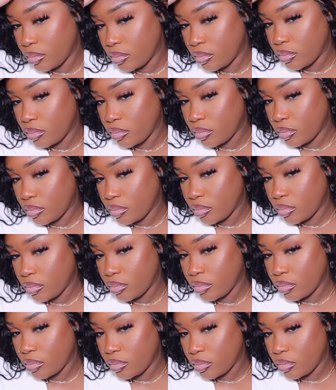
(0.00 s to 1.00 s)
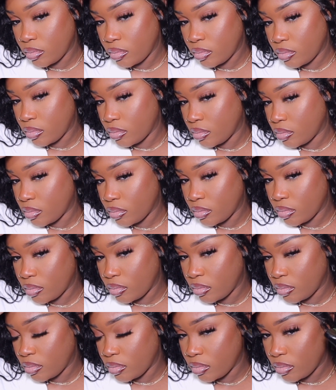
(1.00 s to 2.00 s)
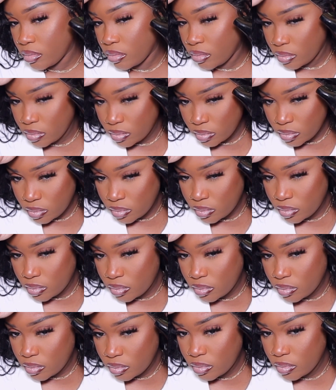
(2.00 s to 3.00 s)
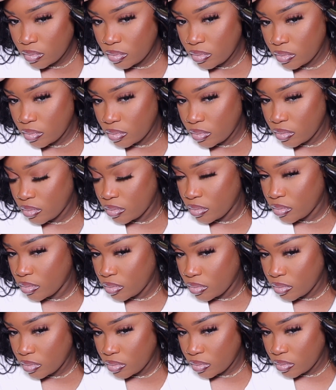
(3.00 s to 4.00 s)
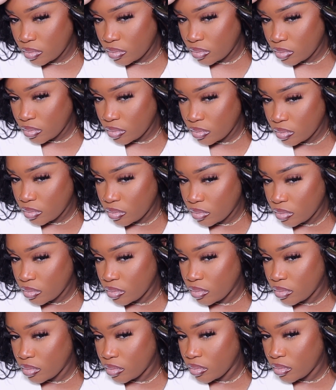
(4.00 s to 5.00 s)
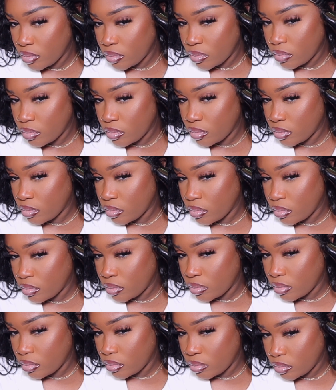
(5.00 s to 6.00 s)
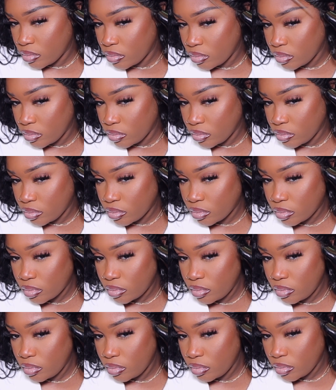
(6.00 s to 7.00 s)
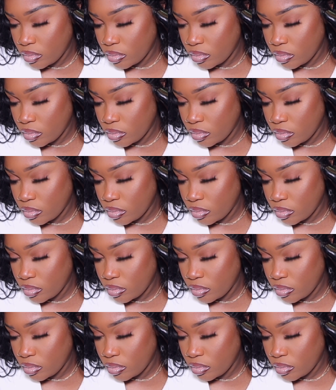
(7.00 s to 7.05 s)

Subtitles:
Nobody speaks.